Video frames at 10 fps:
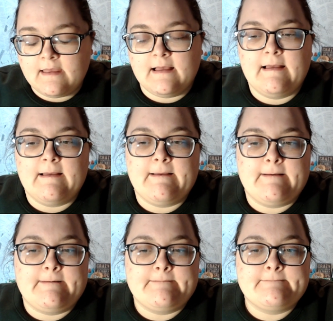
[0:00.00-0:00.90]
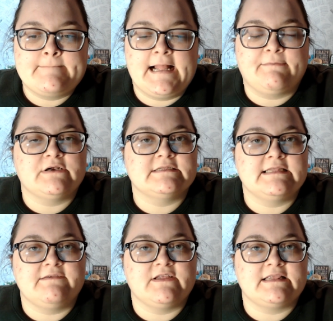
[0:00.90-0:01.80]
I want to
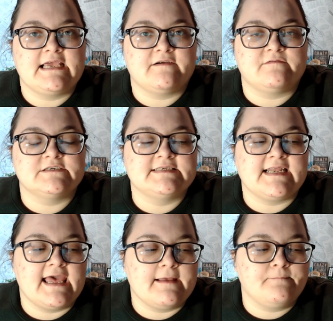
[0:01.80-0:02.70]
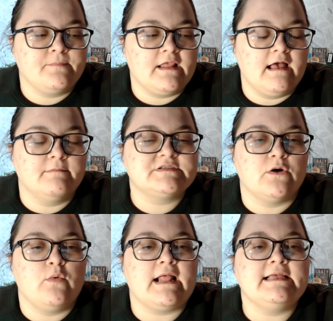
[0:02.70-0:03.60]
leave it there for today. So
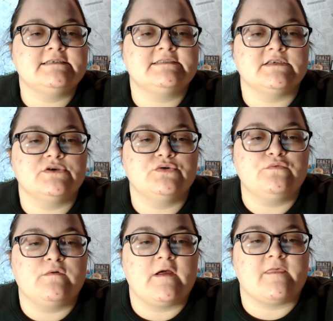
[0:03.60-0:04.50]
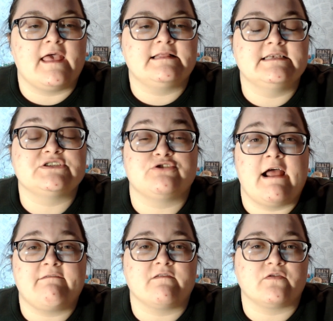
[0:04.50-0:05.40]
what I do with like this
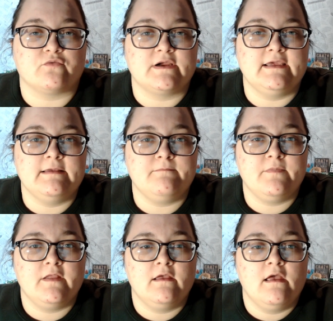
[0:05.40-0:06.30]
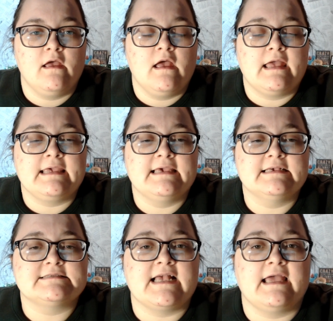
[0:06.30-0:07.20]
draft 3
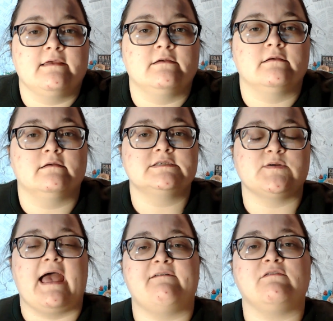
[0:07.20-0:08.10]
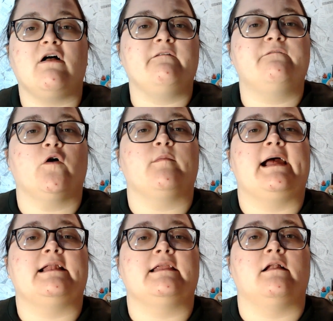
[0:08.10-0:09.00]
is I have it all
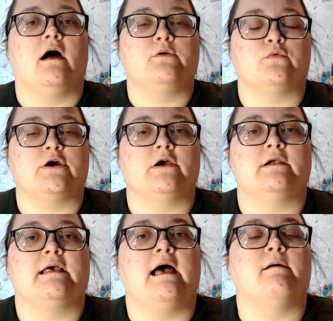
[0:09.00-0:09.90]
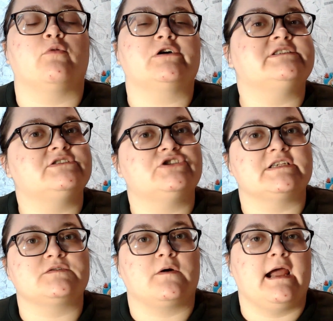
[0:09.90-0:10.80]
formatted on Word. Words is
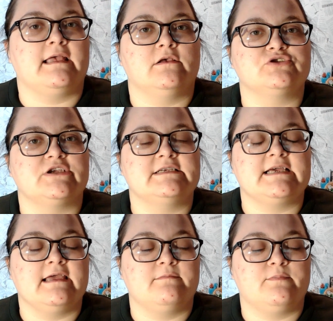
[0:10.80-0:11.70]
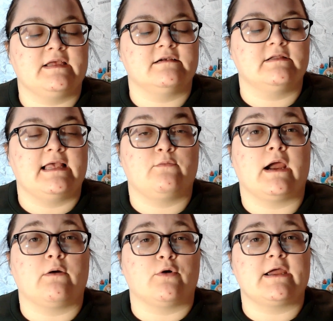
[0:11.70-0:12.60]
just where I usually type and like where
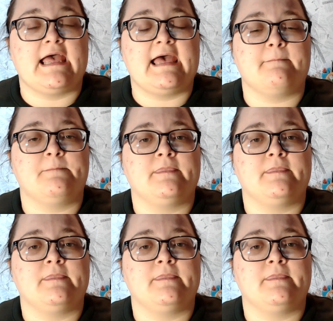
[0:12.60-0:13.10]
I work at.